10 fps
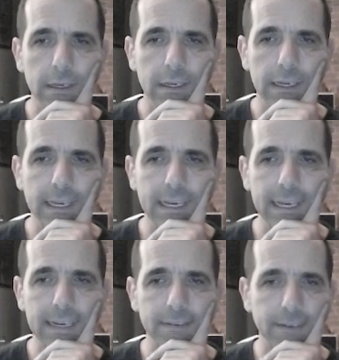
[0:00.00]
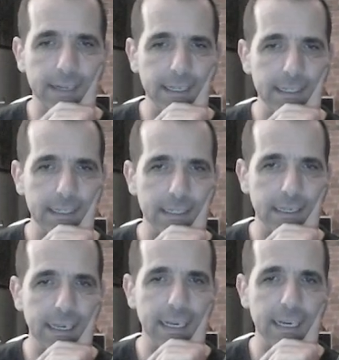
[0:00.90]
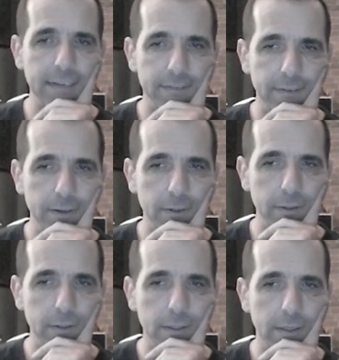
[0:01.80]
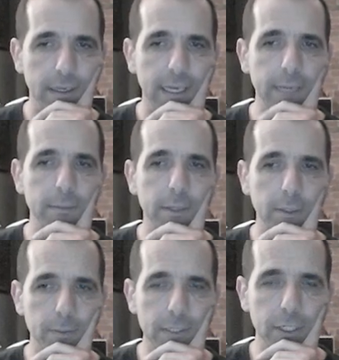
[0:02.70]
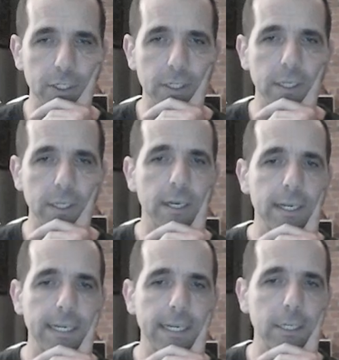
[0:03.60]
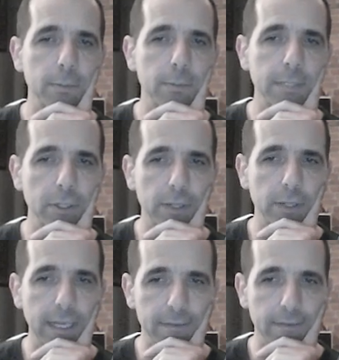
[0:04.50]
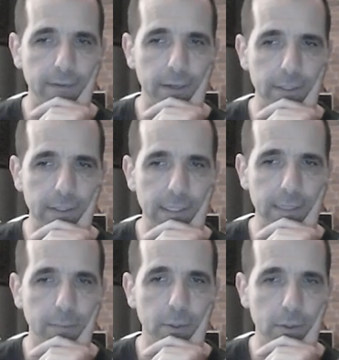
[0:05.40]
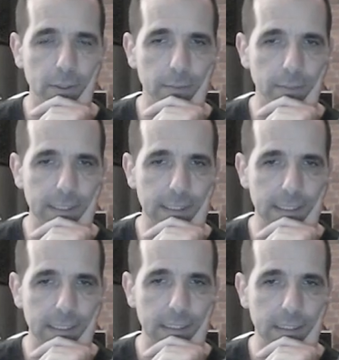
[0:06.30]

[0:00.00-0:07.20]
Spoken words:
King F8, King F4, keep the opposition. Now it's the opposition on the F file that's the important business.